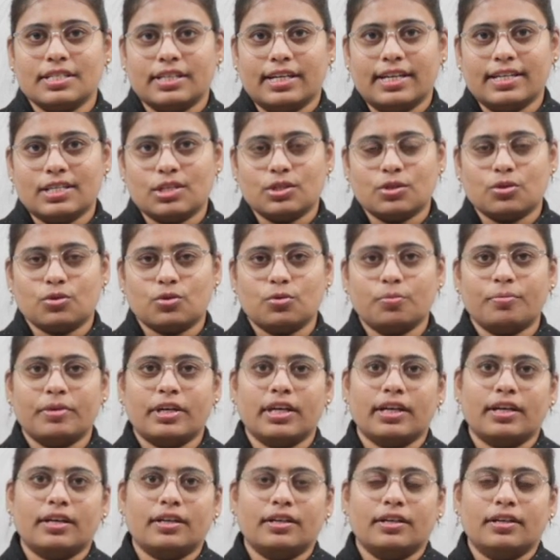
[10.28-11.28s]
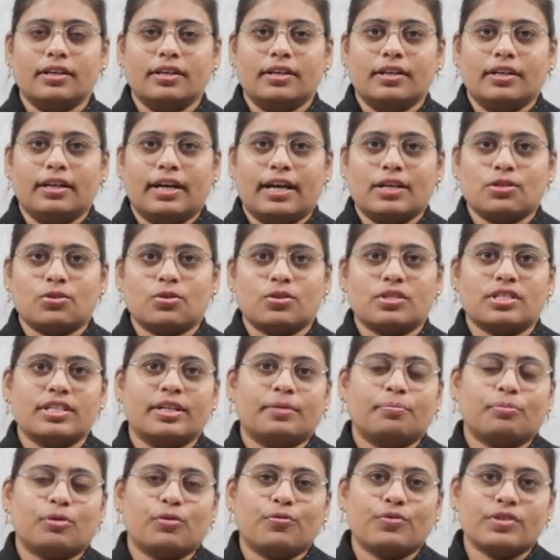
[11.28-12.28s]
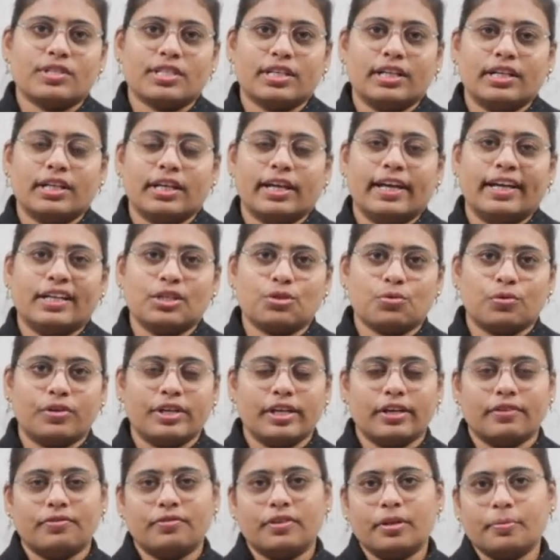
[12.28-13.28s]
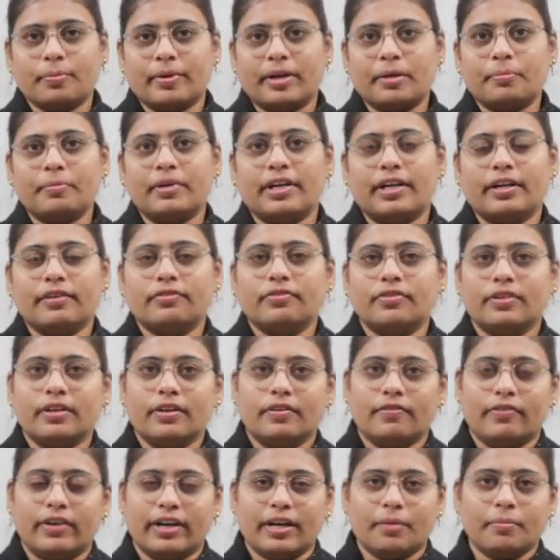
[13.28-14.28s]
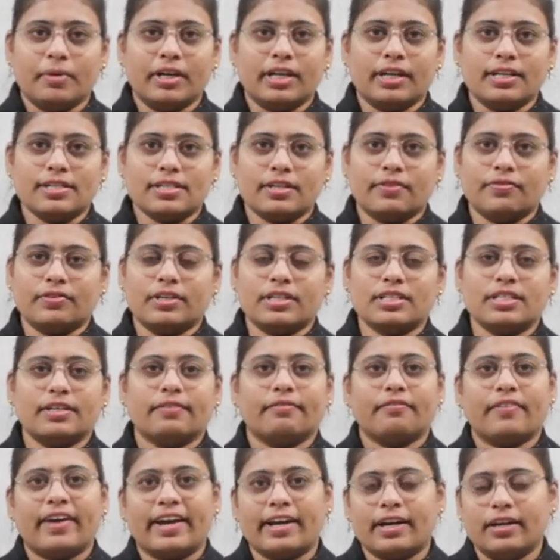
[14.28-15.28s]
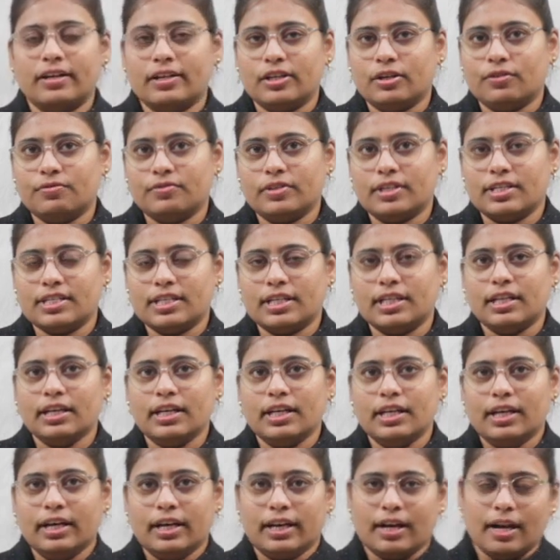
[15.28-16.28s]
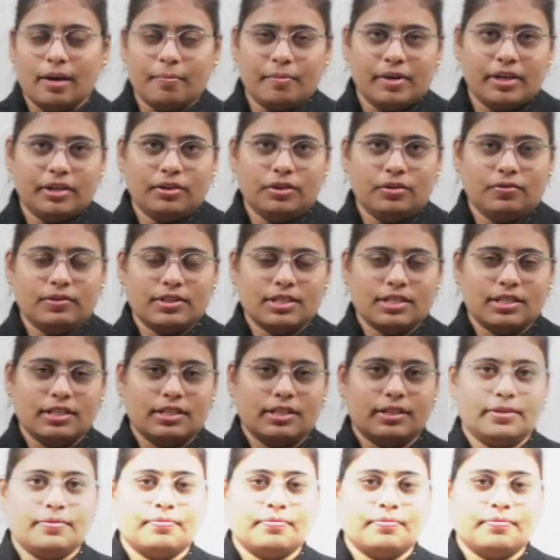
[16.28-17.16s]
S. Sumiye, Associate Professor, HOD of Department of Fundamentals of Nursing, Faculty of Nursing, Rama University.